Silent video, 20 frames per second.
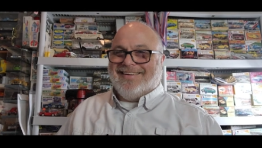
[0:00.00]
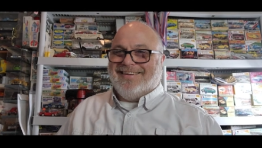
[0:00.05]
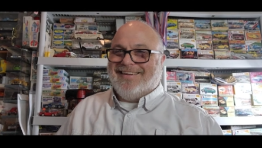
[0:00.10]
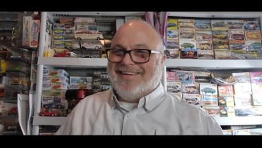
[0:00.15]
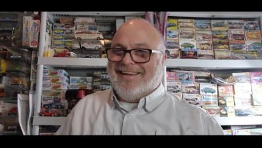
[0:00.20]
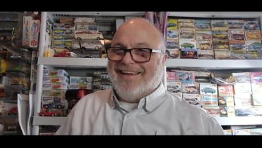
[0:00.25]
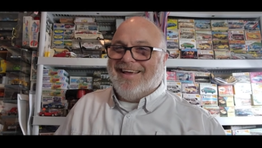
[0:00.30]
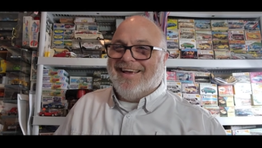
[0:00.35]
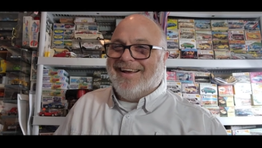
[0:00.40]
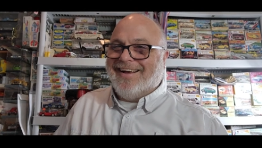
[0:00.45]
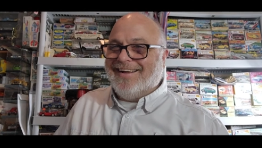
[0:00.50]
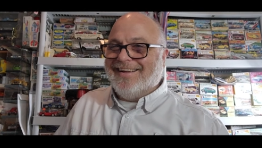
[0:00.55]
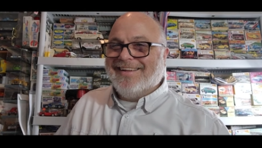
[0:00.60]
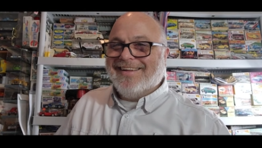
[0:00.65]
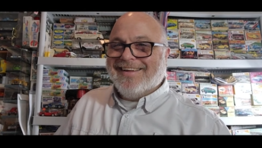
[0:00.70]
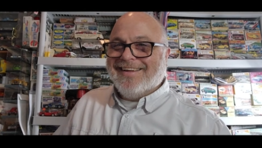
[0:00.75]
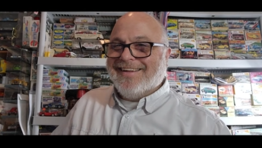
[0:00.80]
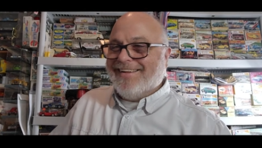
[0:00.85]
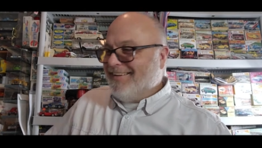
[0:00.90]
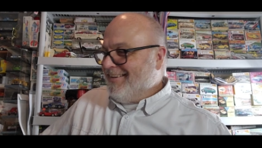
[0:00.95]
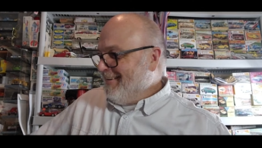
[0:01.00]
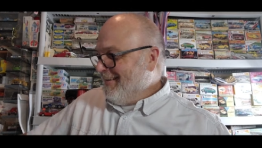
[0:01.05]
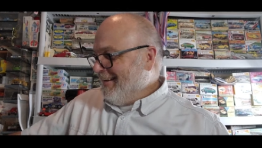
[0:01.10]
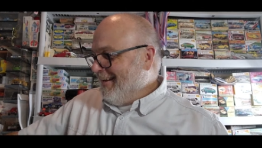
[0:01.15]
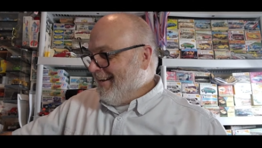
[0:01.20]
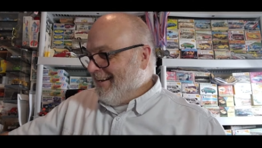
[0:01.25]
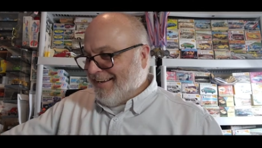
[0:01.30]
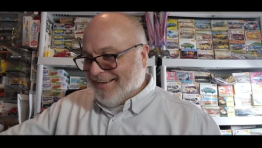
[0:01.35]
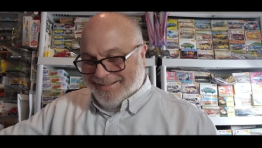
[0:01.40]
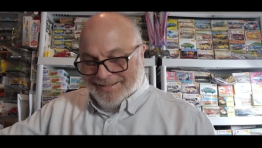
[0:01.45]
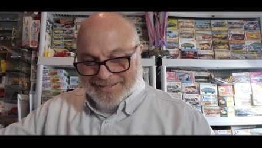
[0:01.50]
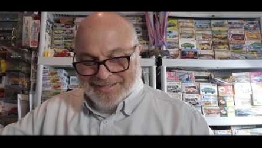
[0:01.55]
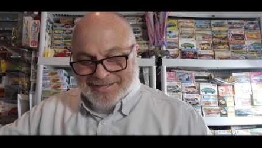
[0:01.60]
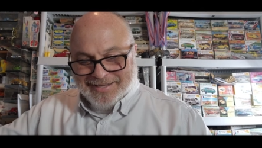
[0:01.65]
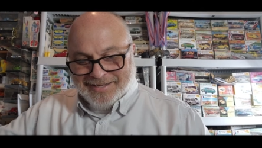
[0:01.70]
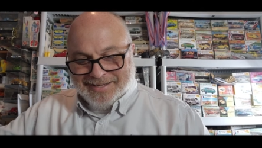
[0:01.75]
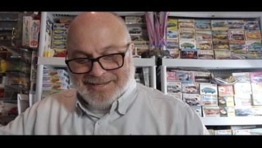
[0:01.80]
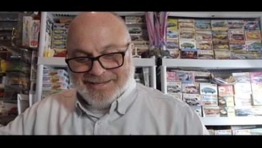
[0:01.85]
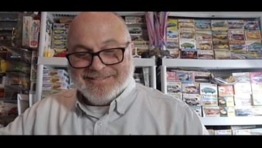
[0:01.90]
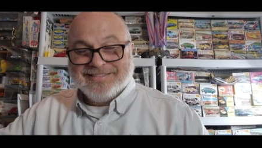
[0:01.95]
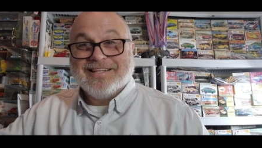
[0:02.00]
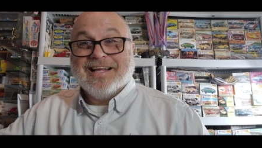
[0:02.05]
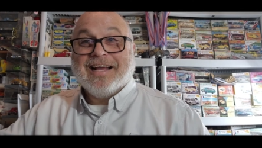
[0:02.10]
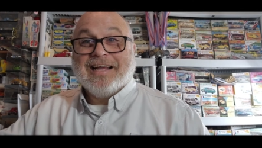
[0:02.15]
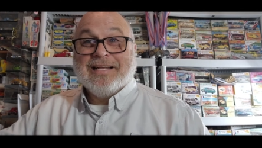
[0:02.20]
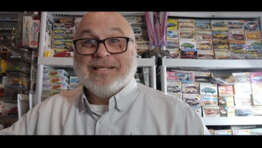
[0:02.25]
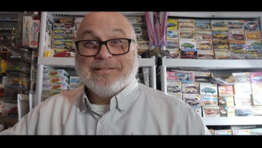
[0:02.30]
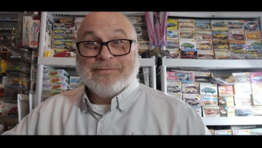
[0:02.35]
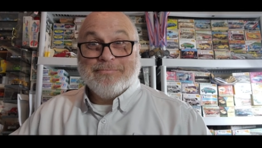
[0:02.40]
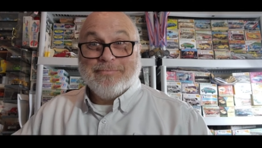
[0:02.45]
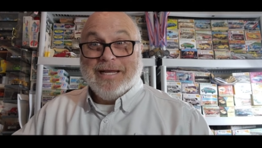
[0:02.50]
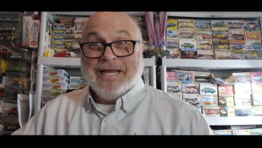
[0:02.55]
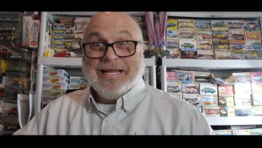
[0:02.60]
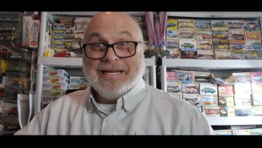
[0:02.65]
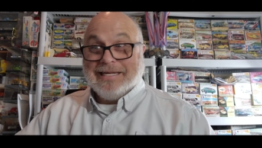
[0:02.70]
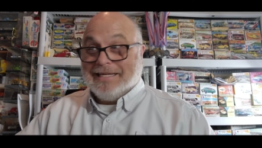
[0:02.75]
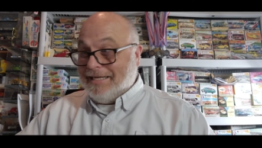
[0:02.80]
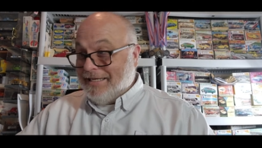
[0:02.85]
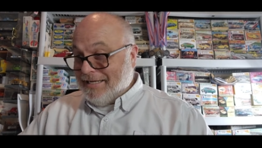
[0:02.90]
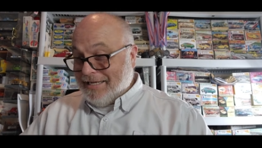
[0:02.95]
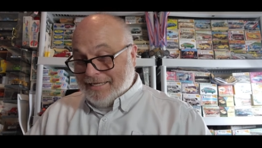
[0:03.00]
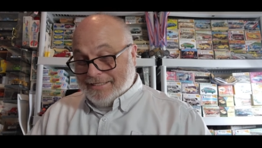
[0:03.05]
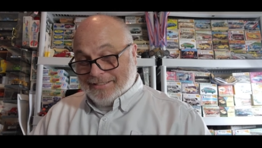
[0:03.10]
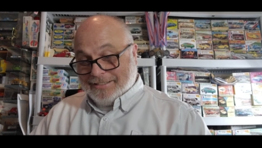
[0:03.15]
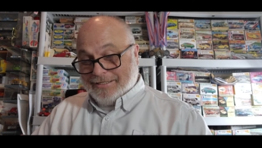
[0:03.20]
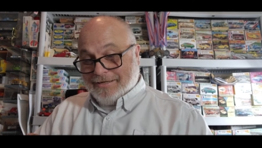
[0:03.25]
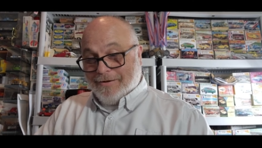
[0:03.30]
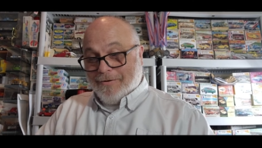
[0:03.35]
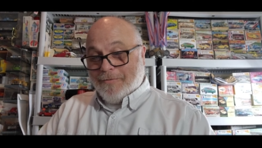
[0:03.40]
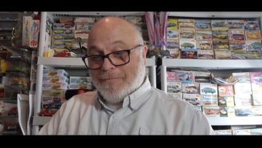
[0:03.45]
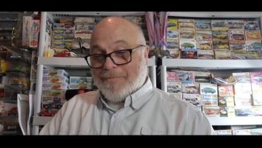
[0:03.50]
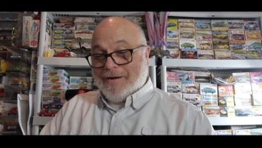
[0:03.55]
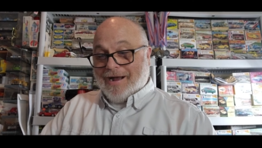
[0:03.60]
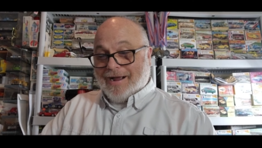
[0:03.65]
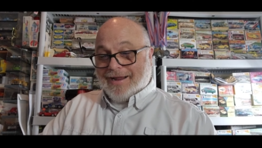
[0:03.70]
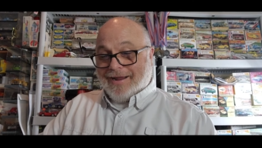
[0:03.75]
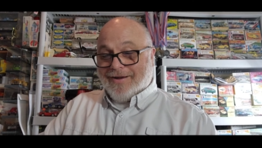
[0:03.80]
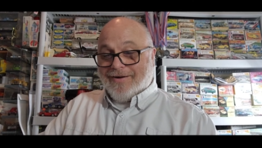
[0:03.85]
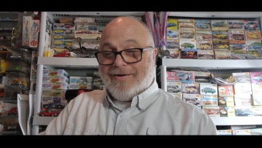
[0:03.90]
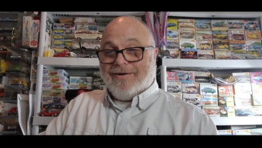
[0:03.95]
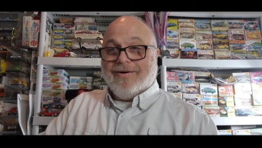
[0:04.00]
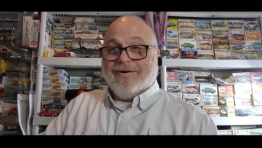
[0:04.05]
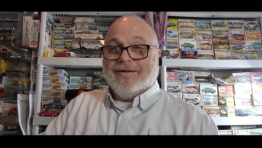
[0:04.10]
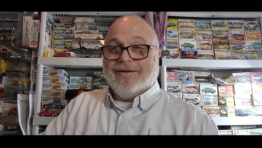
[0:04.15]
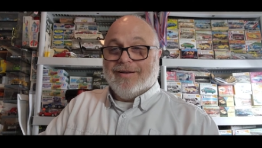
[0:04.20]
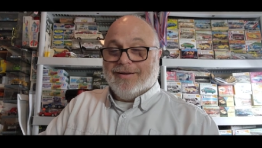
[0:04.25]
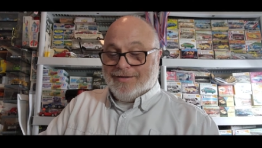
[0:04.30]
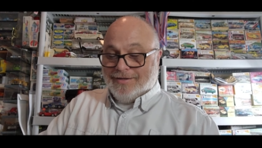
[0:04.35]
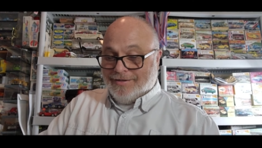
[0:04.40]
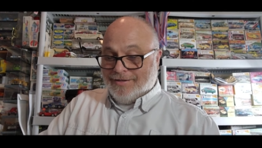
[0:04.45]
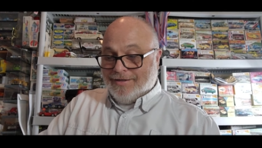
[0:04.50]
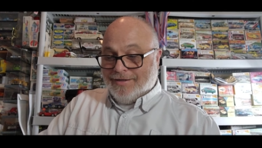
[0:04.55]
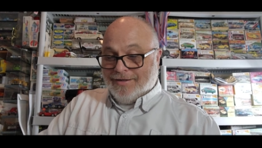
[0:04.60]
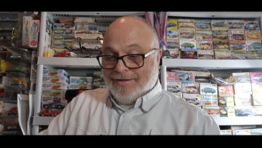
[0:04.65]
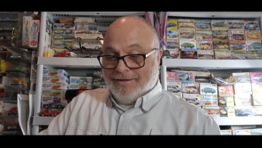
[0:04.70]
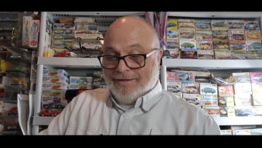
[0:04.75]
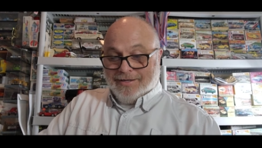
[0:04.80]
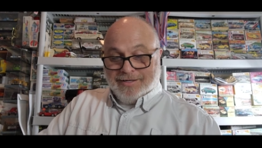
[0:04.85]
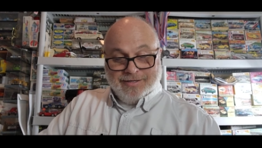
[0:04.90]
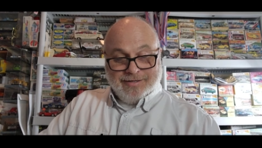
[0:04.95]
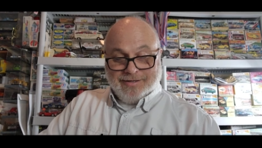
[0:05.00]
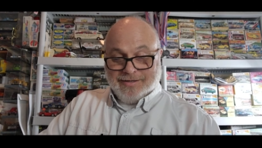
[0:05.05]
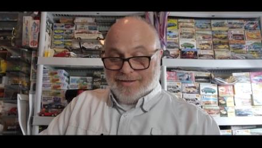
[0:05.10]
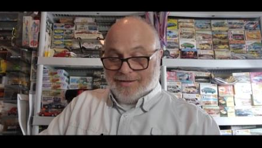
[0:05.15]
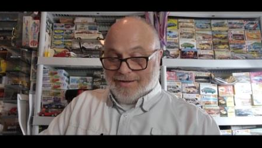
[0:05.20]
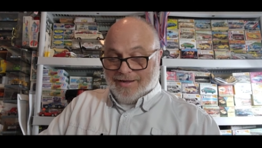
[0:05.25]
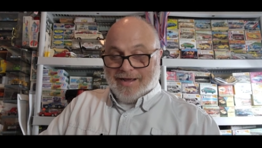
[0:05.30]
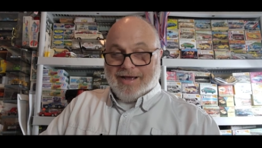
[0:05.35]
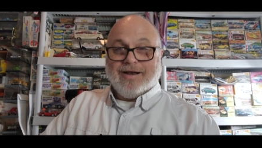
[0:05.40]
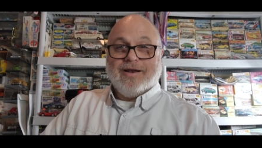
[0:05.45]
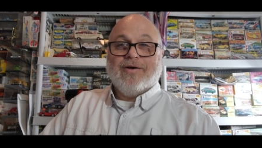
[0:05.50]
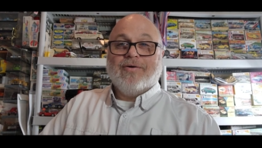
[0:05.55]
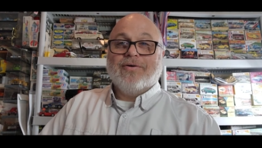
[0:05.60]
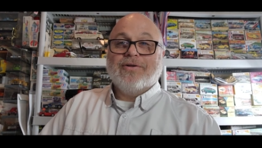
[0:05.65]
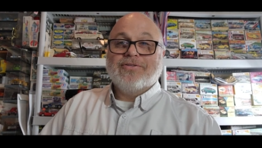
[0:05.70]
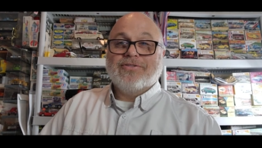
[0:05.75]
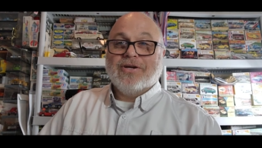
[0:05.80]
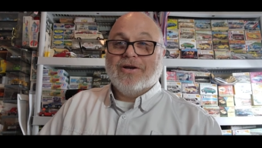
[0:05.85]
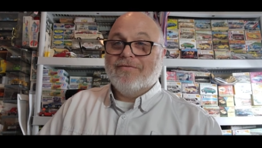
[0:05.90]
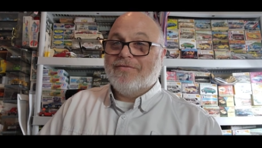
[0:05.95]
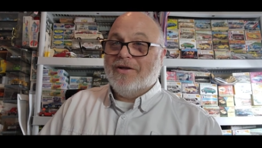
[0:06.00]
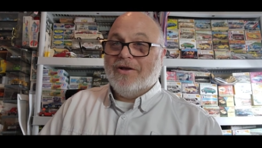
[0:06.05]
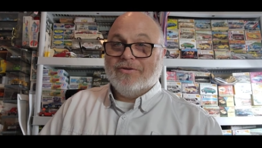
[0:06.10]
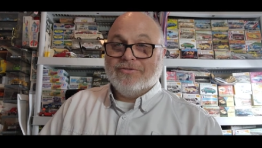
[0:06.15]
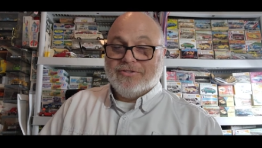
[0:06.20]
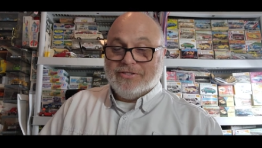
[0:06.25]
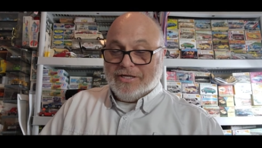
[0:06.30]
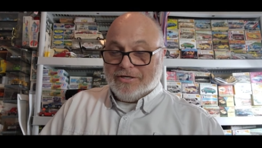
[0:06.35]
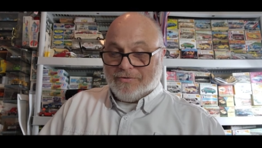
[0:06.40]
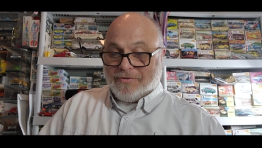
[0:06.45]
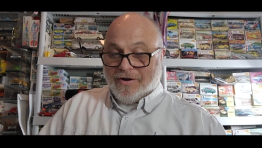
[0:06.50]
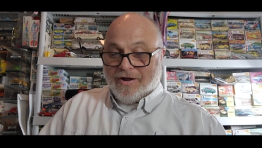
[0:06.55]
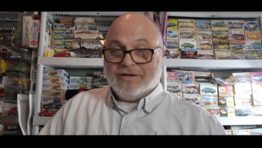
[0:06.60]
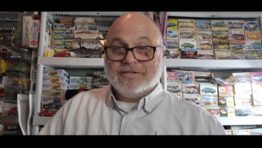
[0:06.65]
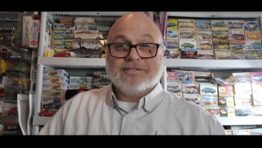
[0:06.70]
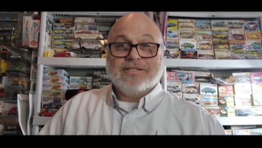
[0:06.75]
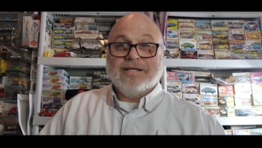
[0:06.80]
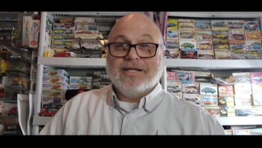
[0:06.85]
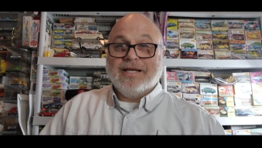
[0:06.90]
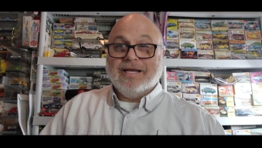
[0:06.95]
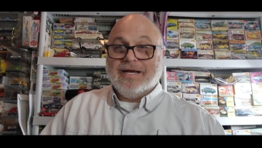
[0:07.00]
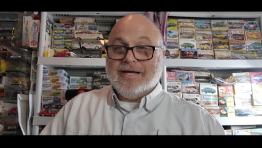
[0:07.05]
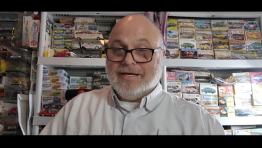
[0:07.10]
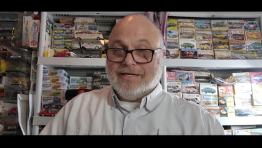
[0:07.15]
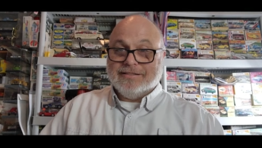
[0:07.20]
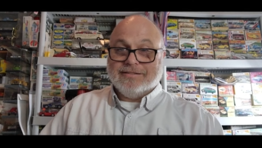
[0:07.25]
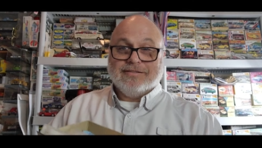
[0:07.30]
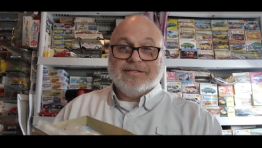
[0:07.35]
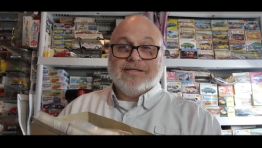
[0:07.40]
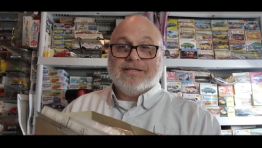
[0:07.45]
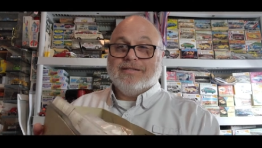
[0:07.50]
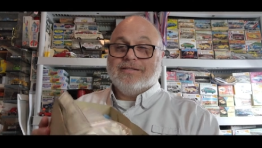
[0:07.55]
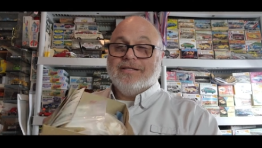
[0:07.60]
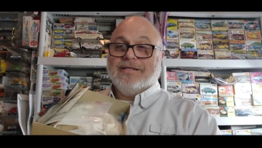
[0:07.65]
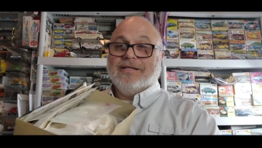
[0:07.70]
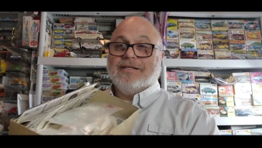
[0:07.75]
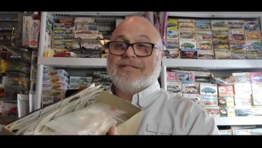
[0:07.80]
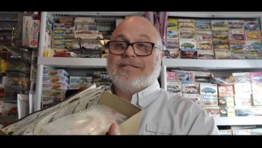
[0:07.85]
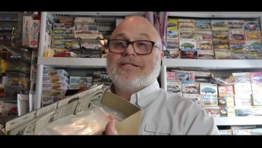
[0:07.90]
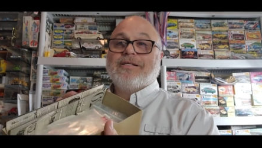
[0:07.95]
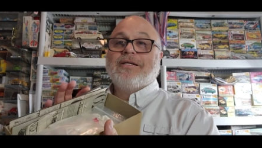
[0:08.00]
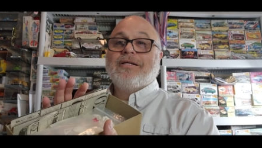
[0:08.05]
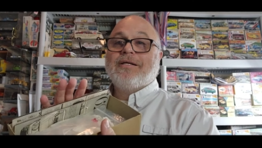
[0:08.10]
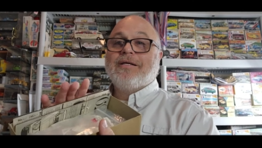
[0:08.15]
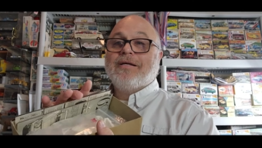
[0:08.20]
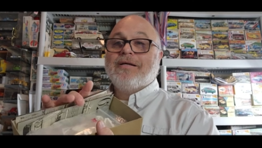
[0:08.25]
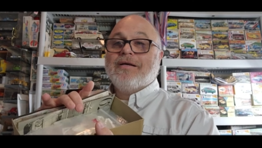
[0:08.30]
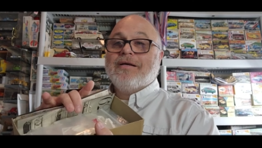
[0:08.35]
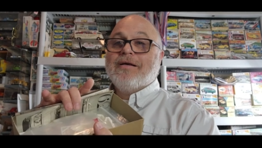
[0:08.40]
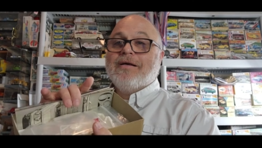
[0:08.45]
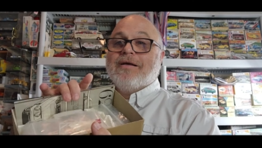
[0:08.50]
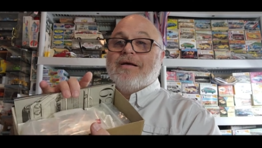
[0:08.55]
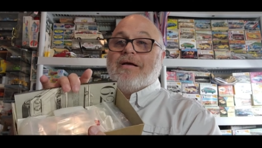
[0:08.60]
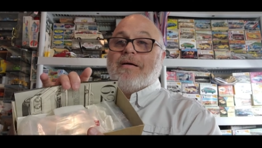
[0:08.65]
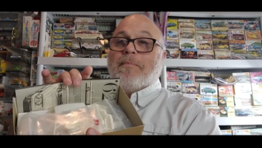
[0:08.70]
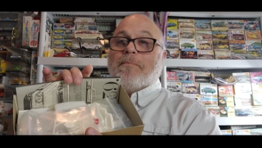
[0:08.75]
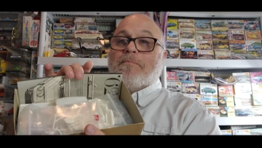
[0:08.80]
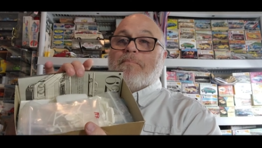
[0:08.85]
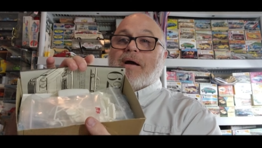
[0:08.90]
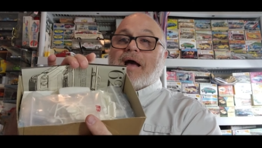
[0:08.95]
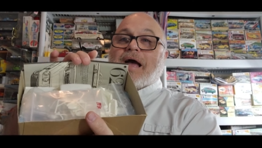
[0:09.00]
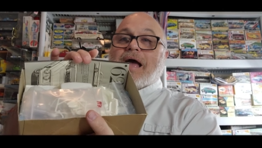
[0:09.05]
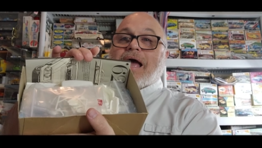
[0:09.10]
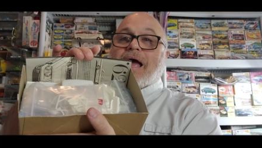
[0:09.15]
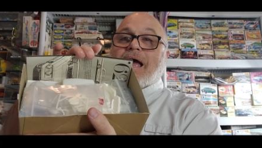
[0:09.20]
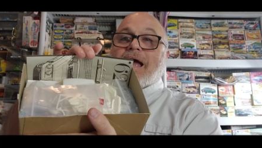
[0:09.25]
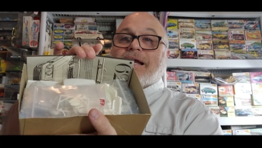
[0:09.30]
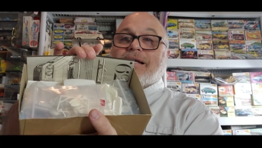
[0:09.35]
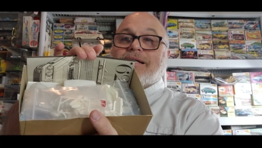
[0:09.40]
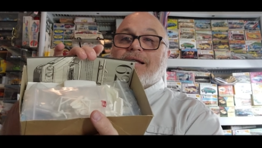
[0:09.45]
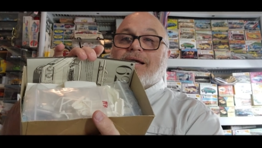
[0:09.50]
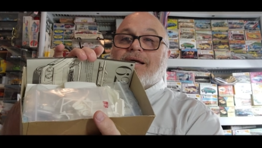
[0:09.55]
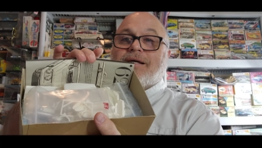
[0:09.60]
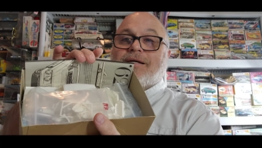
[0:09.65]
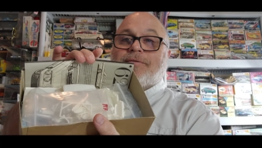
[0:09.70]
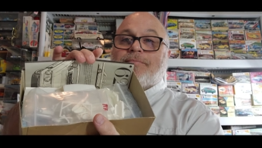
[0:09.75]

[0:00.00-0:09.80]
Yeah. This thing is mint condition. Oh my God. I don't deserve y'all's generosity, guys. Look at this. Bagged.